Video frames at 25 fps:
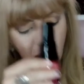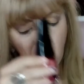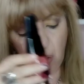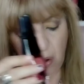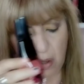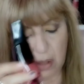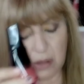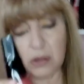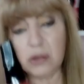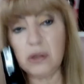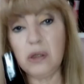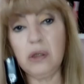
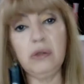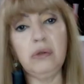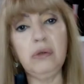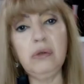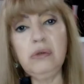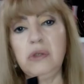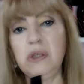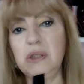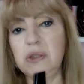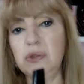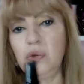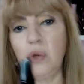also
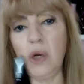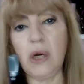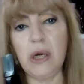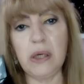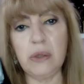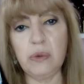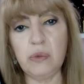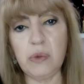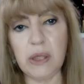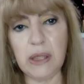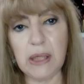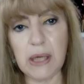to
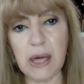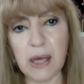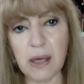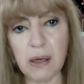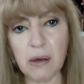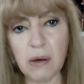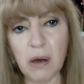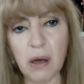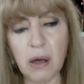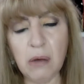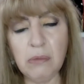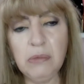Tresor Noir
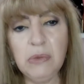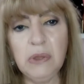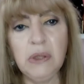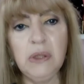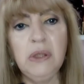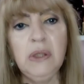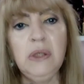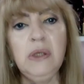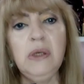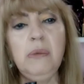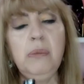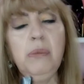Lancôme.
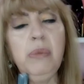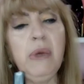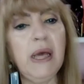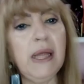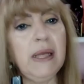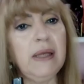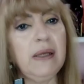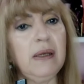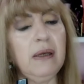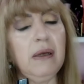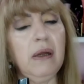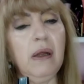
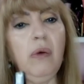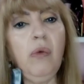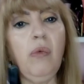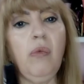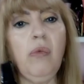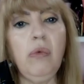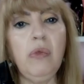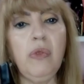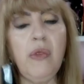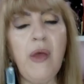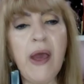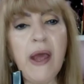But
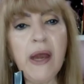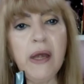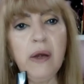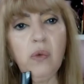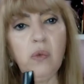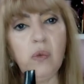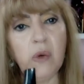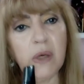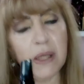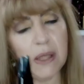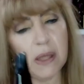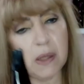
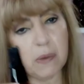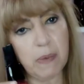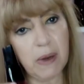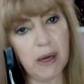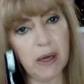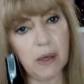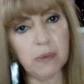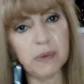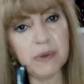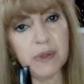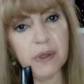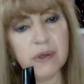then when it
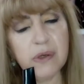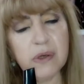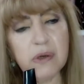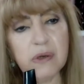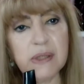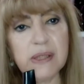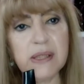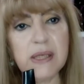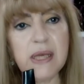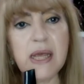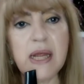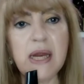develops on
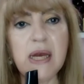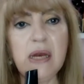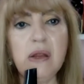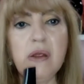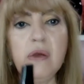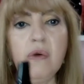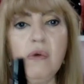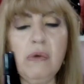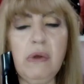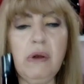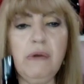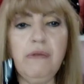your skin,
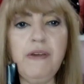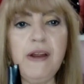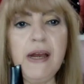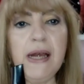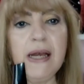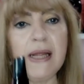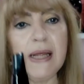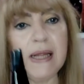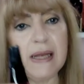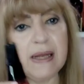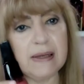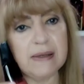you will
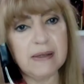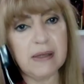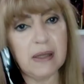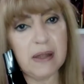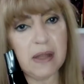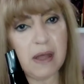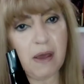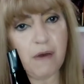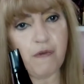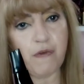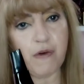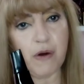feel it is a
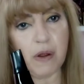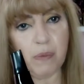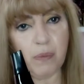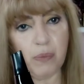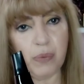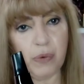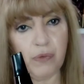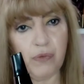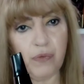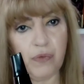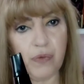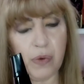
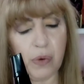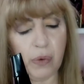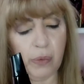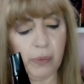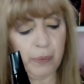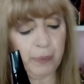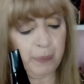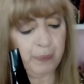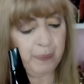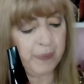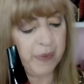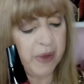different
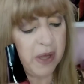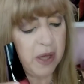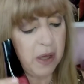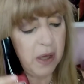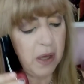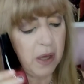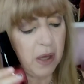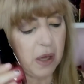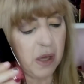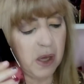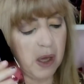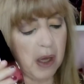
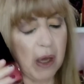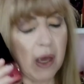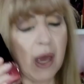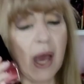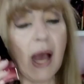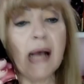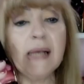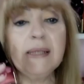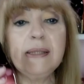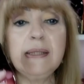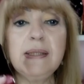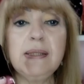perfume.
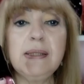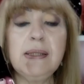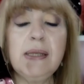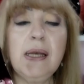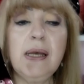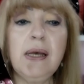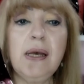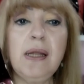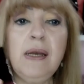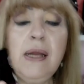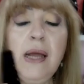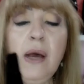
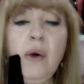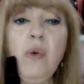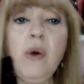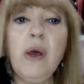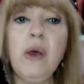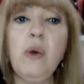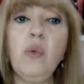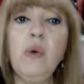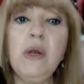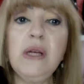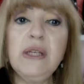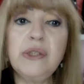Now
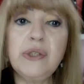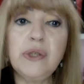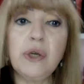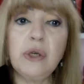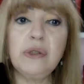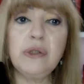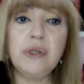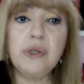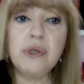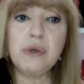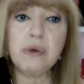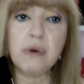I will
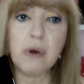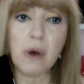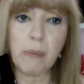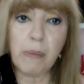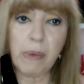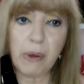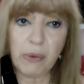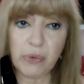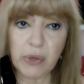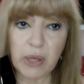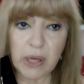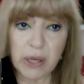talk to you
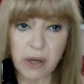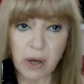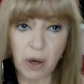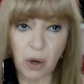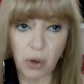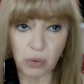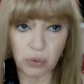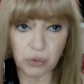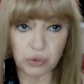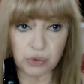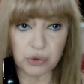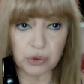about the
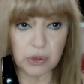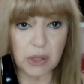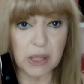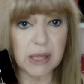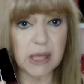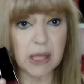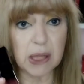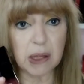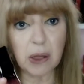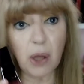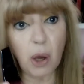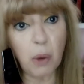notes.
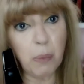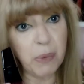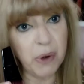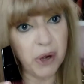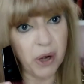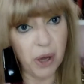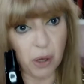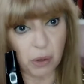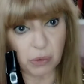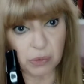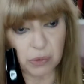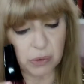The top
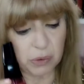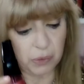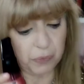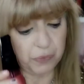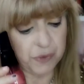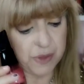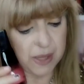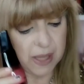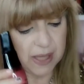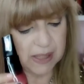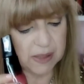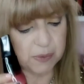notes
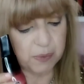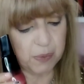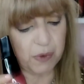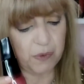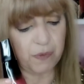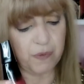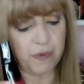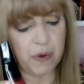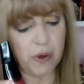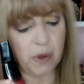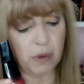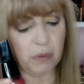of these
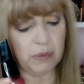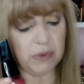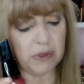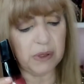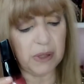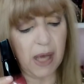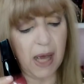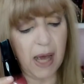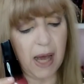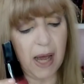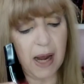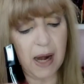
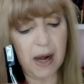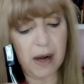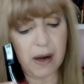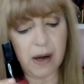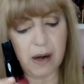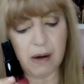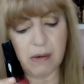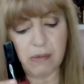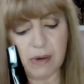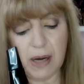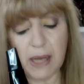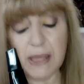perfumes
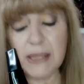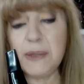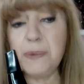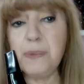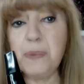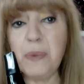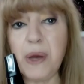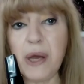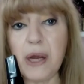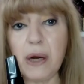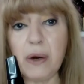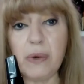are
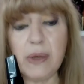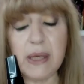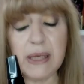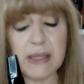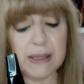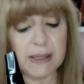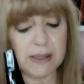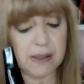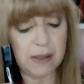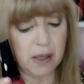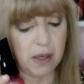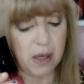
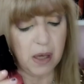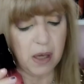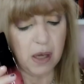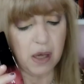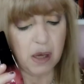raspberries,